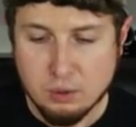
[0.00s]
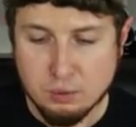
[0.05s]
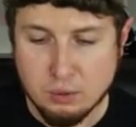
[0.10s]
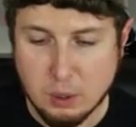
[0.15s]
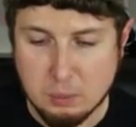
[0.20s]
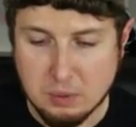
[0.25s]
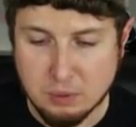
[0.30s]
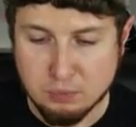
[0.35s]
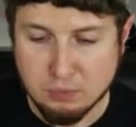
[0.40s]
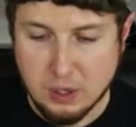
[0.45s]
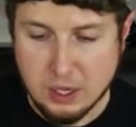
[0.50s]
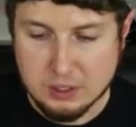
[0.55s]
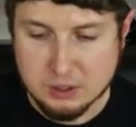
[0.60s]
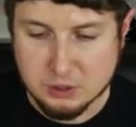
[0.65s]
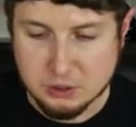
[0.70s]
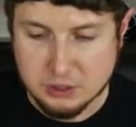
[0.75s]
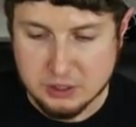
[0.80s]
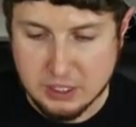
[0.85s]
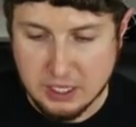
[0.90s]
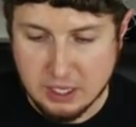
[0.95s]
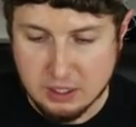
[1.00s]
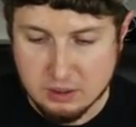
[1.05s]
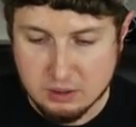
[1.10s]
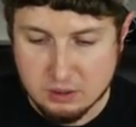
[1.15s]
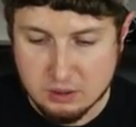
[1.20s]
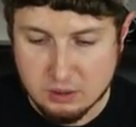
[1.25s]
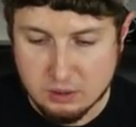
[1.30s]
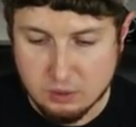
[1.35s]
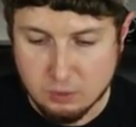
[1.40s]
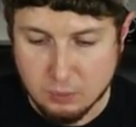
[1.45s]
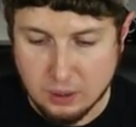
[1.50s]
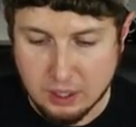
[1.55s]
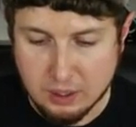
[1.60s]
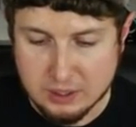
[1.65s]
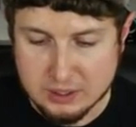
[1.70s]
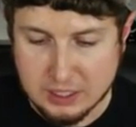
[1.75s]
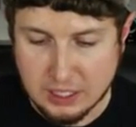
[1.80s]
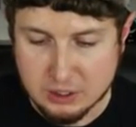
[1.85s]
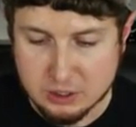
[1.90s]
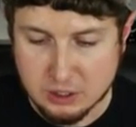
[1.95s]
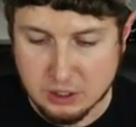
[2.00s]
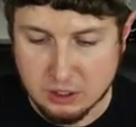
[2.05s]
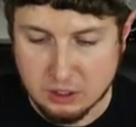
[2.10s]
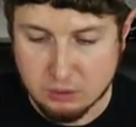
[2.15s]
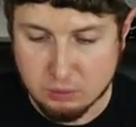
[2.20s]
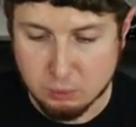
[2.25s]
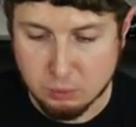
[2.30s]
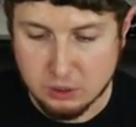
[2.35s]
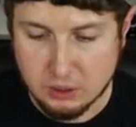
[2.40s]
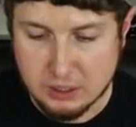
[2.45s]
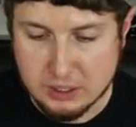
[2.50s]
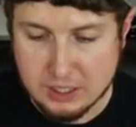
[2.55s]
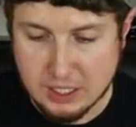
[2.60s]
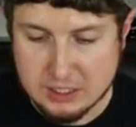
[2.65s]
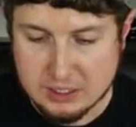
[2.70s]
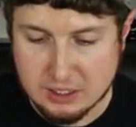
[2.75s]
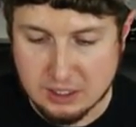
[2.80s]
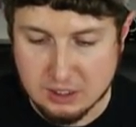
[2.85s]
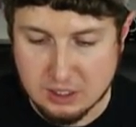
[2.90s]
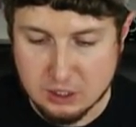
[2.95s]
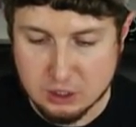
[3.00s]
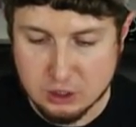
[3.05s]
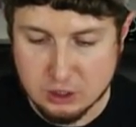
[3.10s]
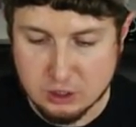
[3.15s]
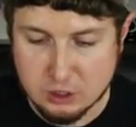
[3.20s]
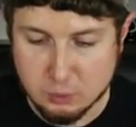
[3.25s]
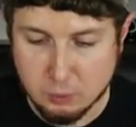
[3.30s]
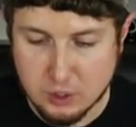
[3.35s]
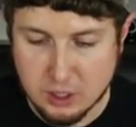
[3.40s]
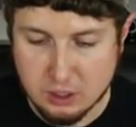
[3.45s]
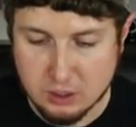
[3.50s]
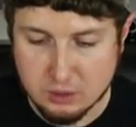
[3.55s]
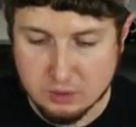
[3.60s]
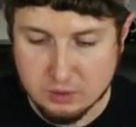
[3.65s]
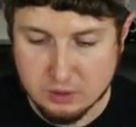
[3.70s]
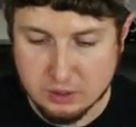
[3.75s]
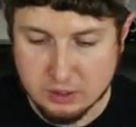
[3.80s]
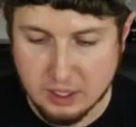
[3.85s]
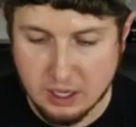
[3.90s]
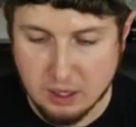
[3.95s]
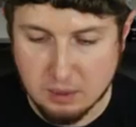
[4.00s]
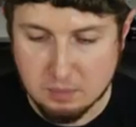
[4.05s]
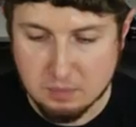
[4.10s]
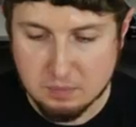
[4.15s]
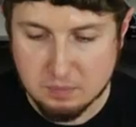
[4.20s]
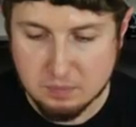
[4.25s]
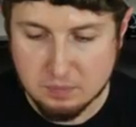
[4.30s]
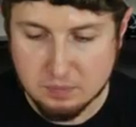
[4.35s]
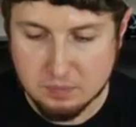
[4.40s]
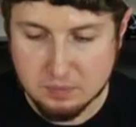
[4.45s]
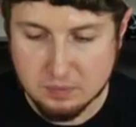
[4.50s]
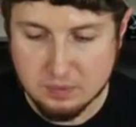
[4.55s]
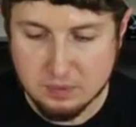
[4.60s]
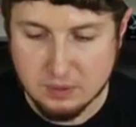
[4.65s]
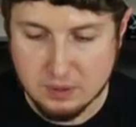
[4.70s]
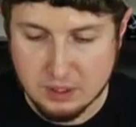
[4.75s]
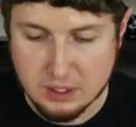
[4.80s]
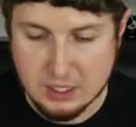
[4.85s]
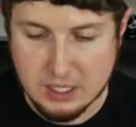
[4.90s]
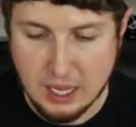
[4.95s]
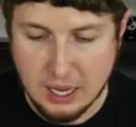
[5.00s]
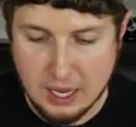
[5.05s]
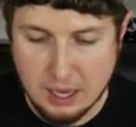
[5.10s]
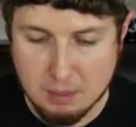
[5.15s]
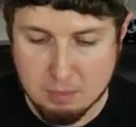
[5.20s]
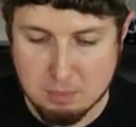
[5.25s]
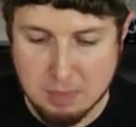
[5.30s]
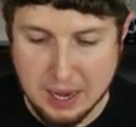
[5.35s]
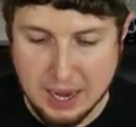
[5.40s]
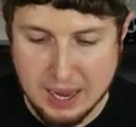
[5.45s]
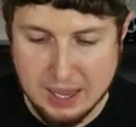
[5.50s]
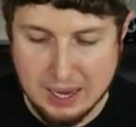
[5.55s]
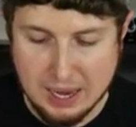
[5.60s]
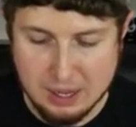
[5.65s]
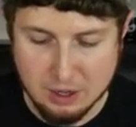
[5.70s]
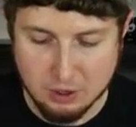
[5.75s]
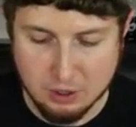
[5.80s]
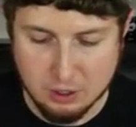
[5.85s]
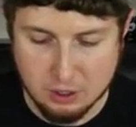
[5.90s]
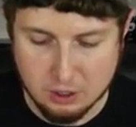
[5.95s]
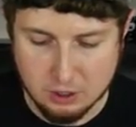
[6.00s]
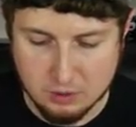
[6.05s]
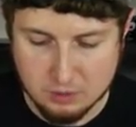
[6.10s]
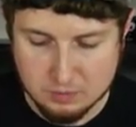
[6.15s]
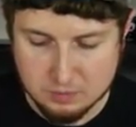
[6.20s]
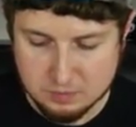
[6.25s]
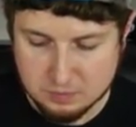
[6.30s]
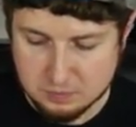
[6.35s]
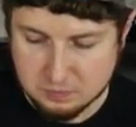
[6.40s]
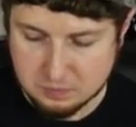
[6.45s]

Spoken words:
the Fossil set. Wow, that's actually a really nice condition as well. Look at that. Not bad at all.